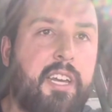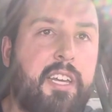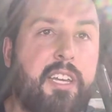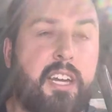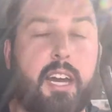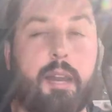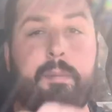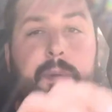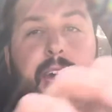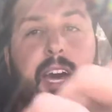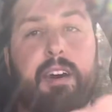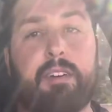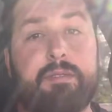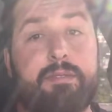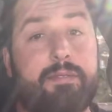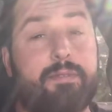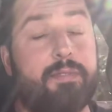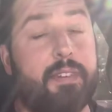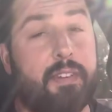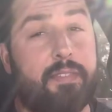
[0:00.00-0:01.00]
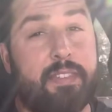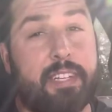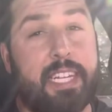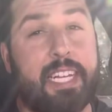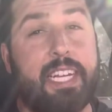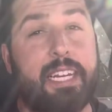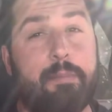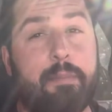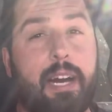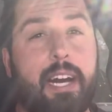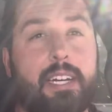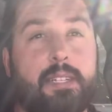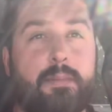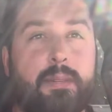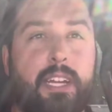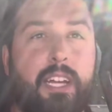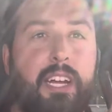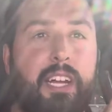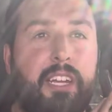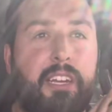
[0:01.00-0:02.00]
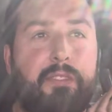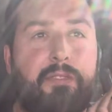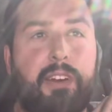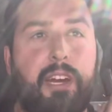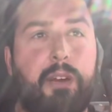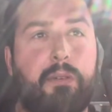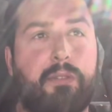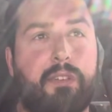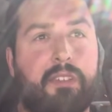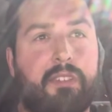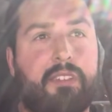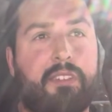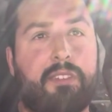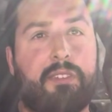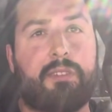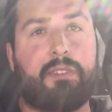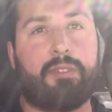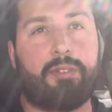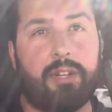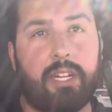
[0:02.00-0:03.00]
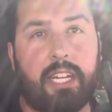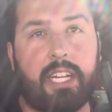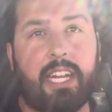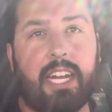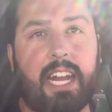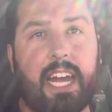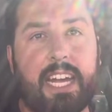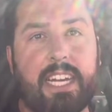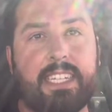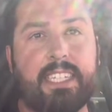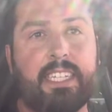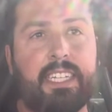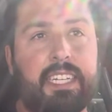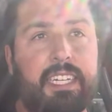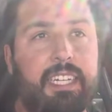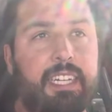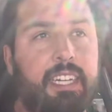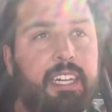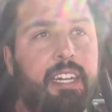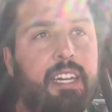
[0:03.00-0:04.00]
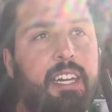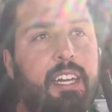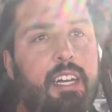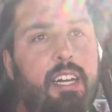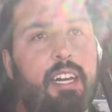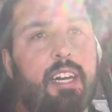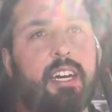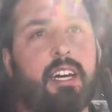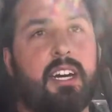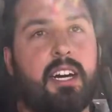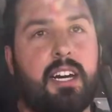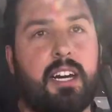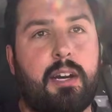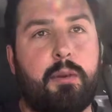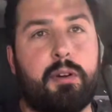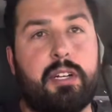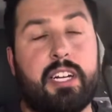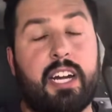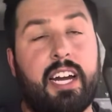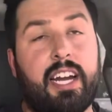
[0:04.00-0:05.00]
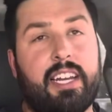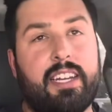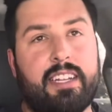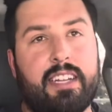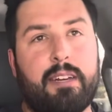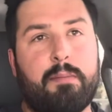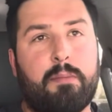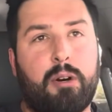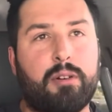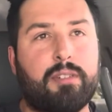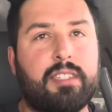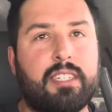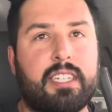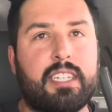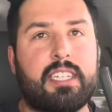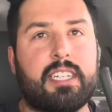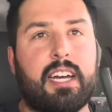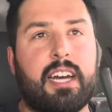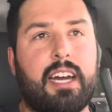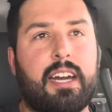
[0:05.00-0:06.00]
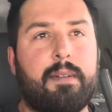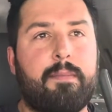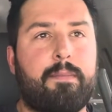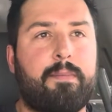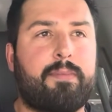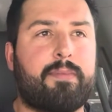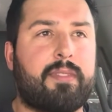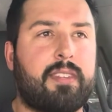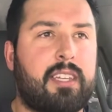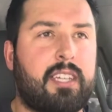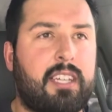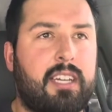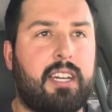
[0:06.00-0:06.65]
Got about 15 miles per gallon if I was treating it nicely, which I did most of the time.